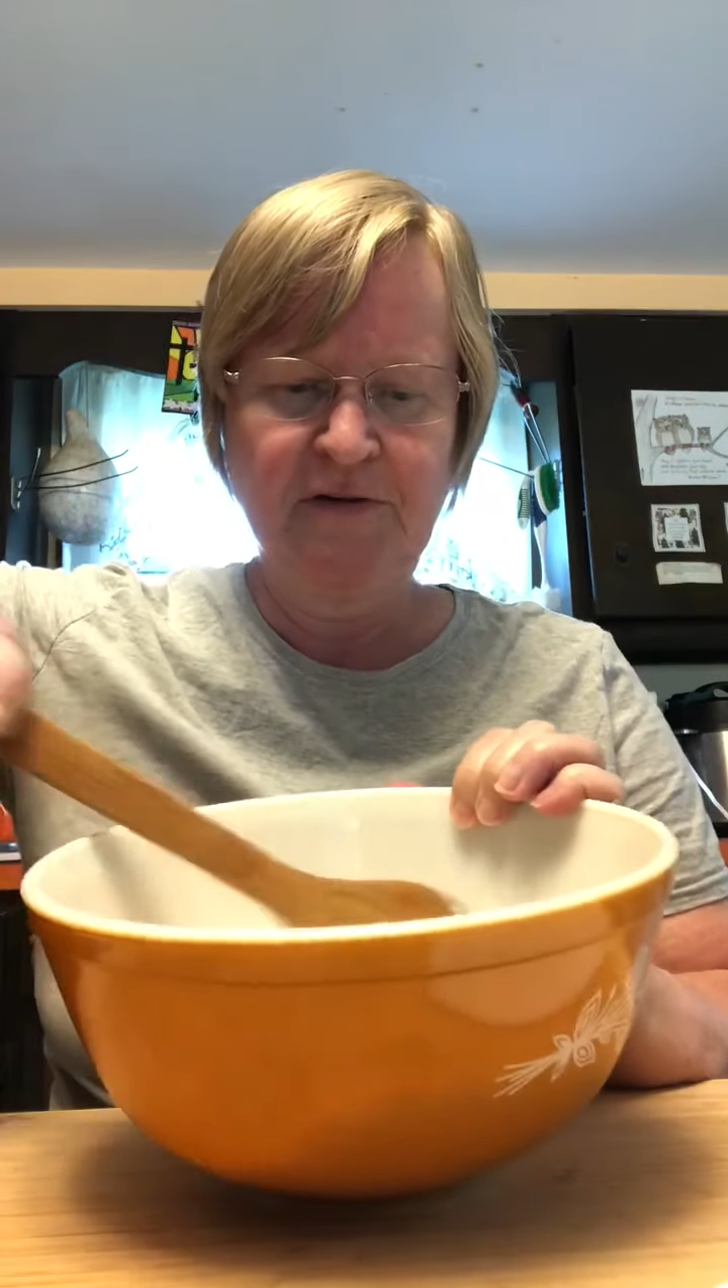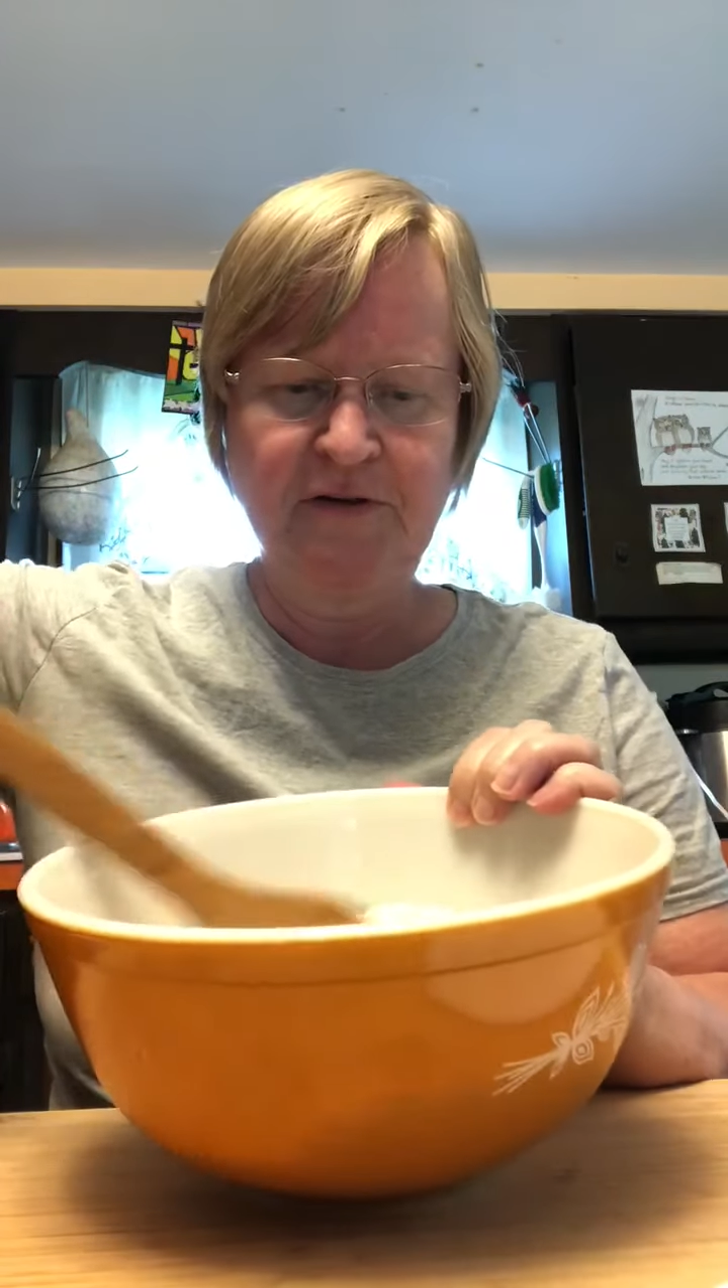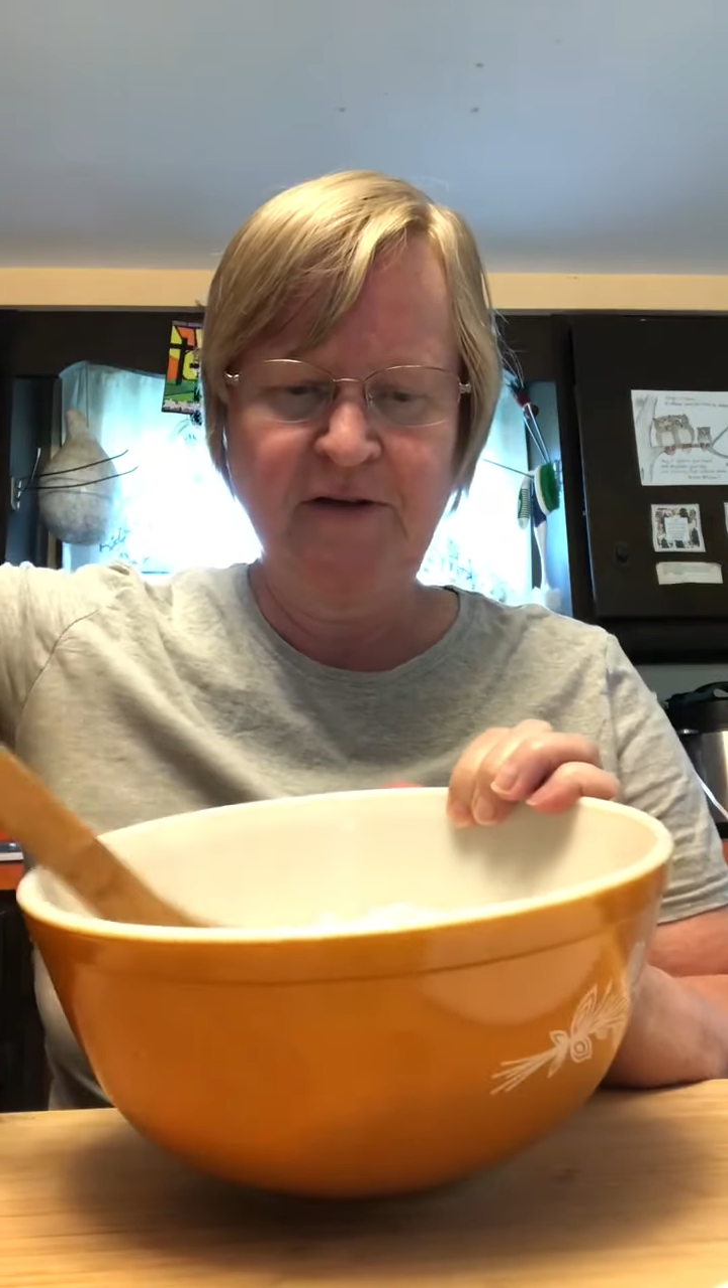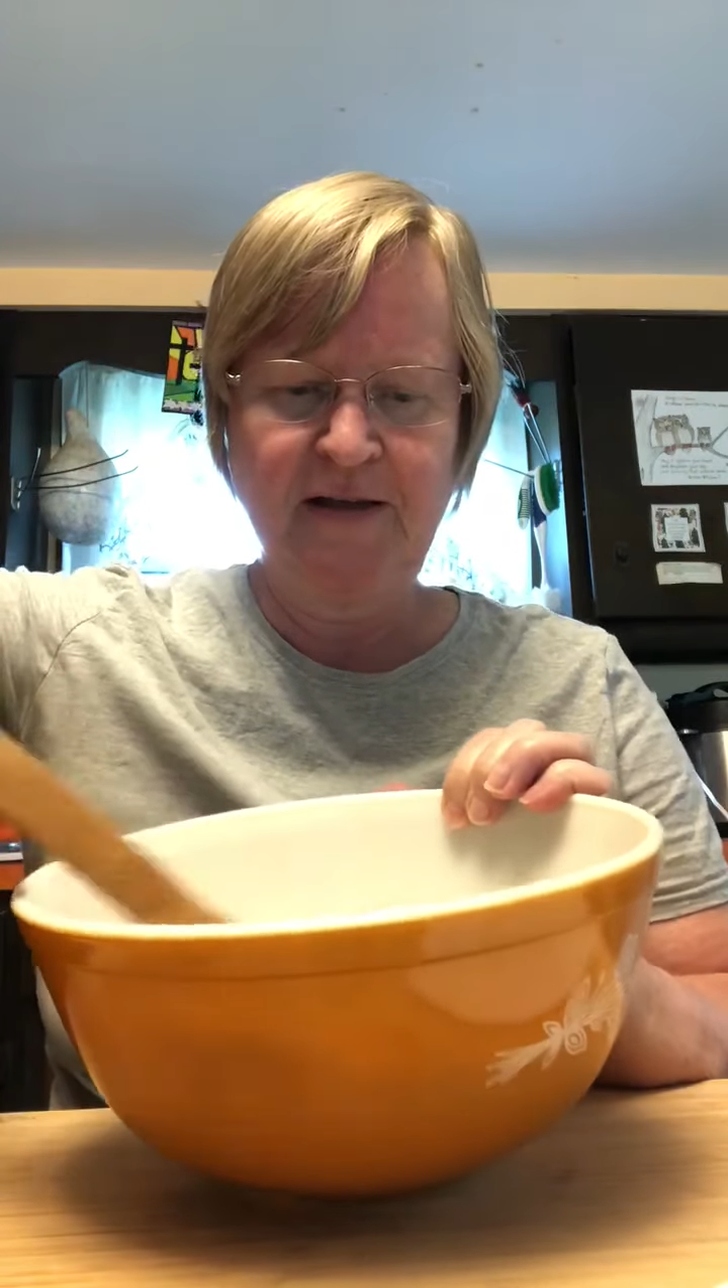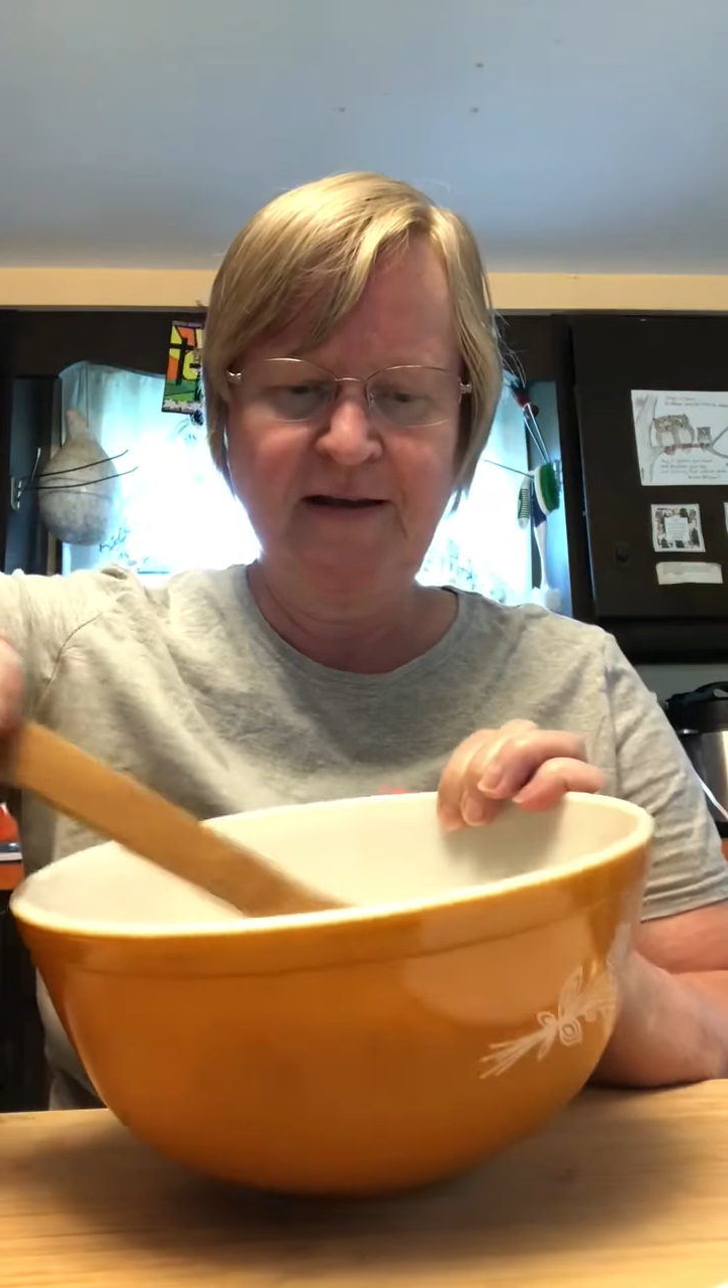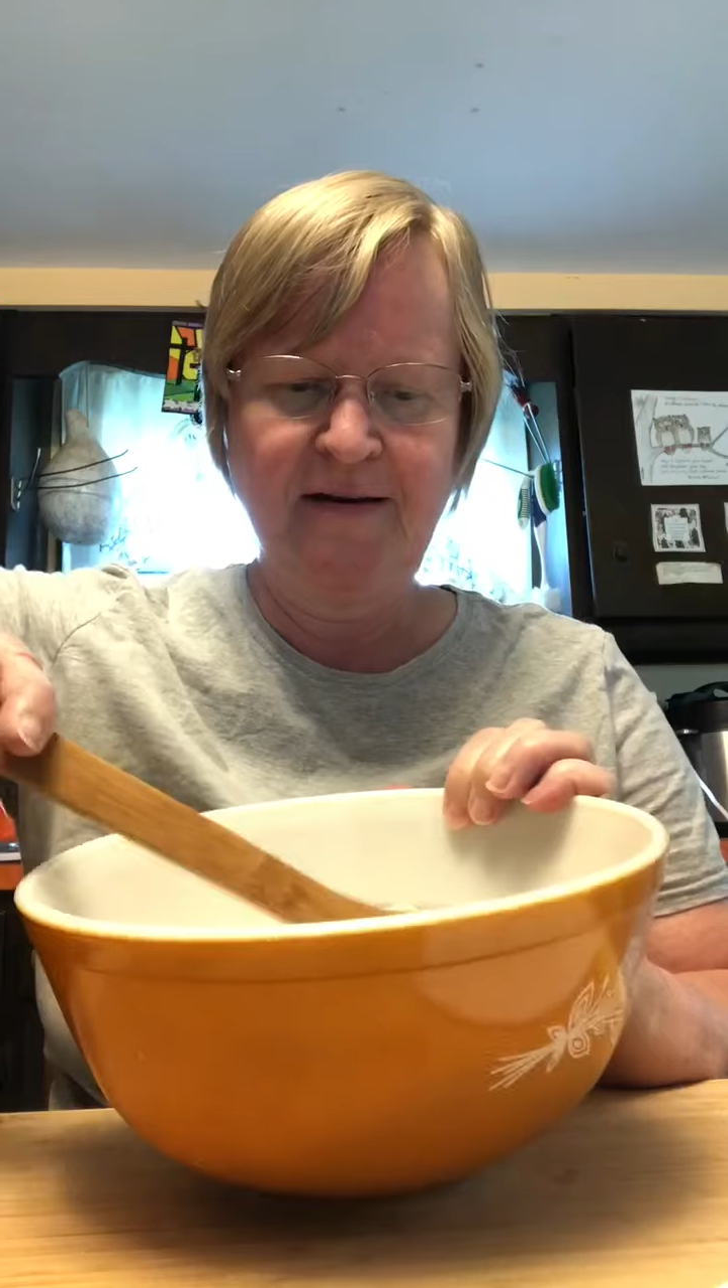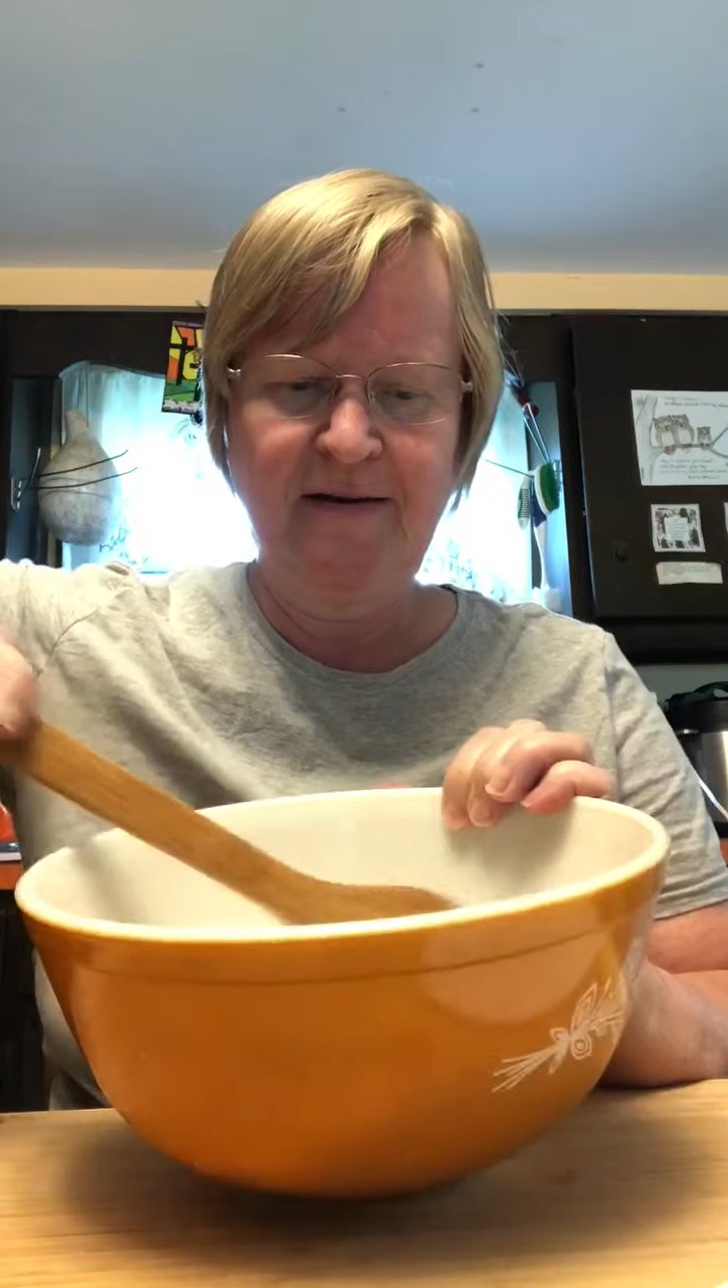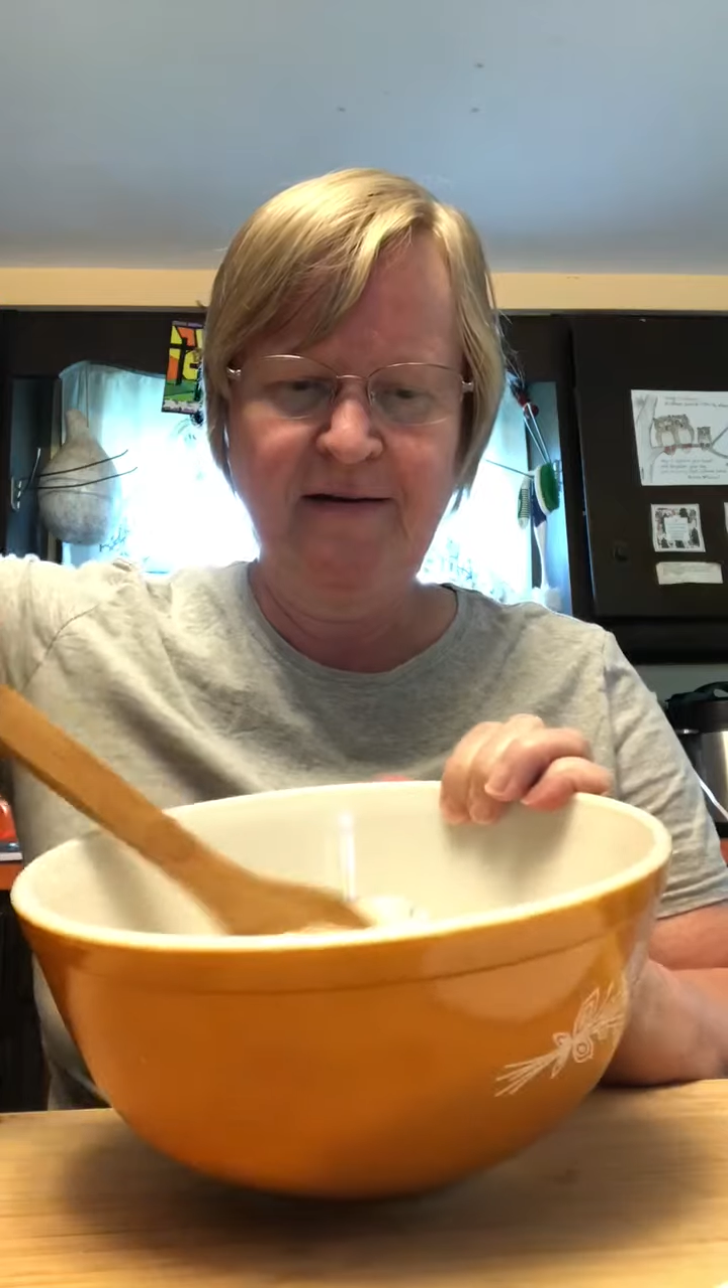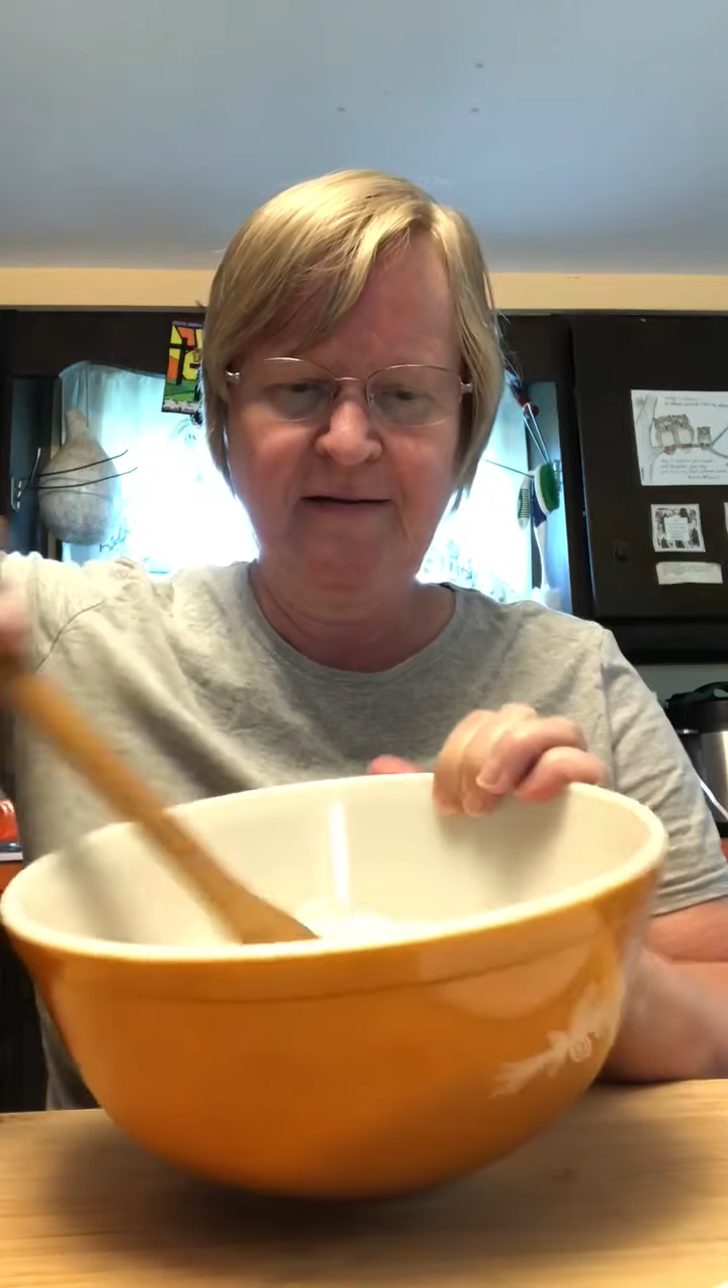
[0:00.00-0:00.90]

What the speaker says: to you then.